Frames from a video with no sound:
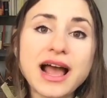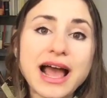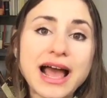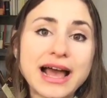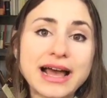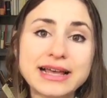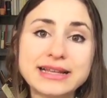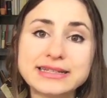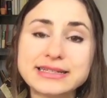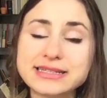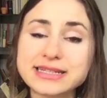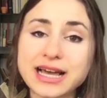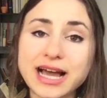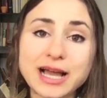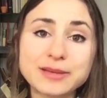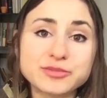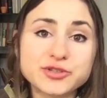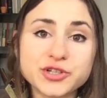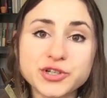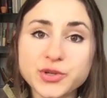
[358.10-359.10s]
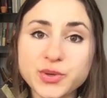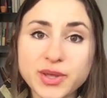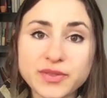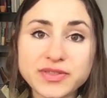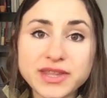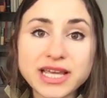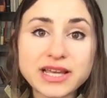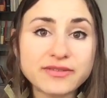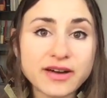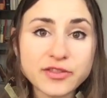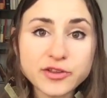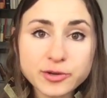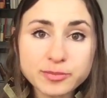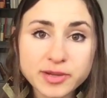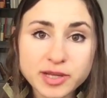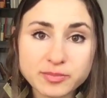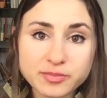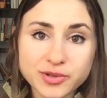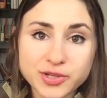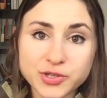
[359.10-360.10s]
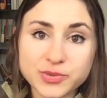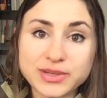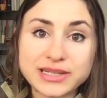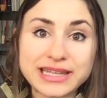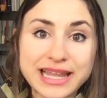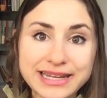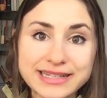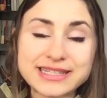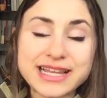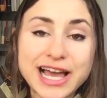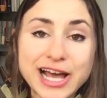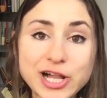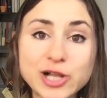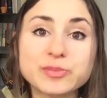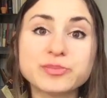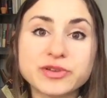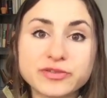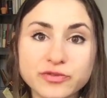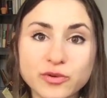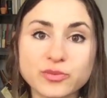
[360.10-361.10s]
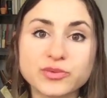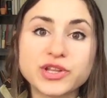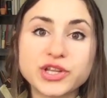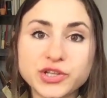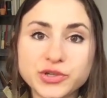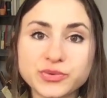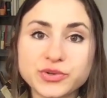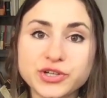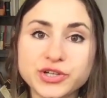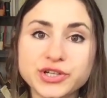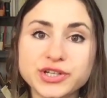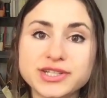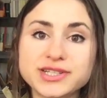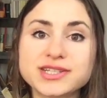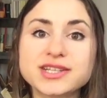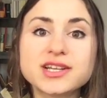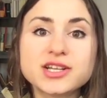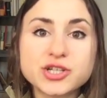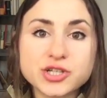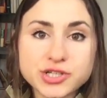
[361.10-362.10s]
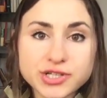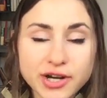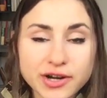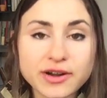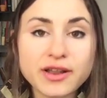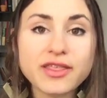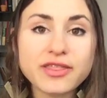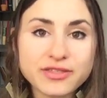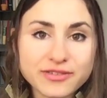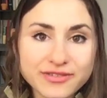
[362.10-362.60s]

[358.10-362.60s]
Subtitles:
And I'm sure you can think of other people you would like to help if only you could start